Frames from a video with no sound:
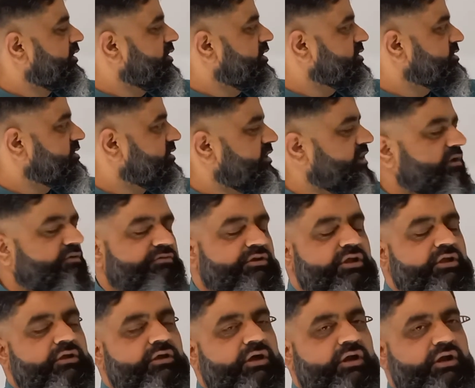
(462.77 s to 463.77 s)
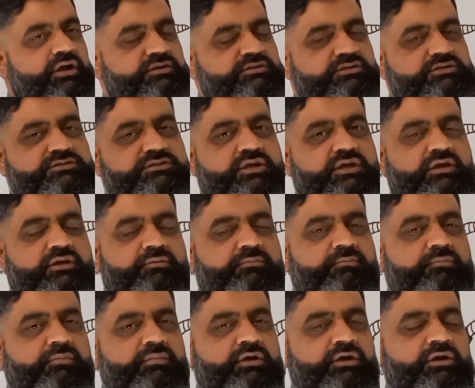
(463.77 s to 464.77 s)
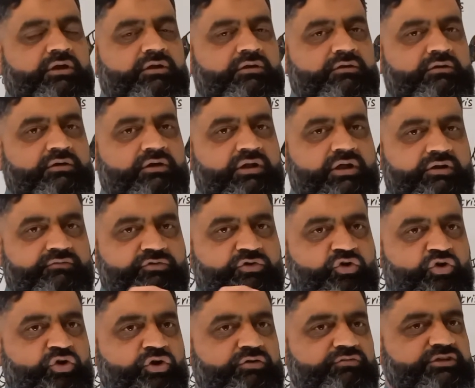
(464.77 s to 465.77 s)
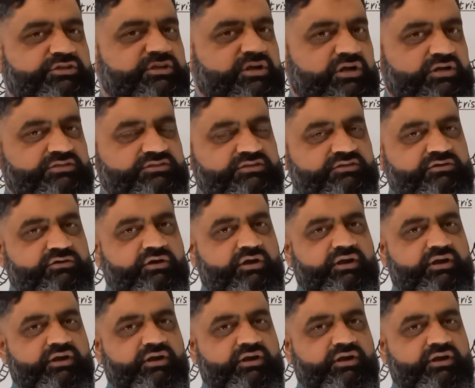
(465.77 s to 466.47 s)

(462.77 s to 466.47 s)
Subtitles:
This nerve ring arises a nerve cord which runs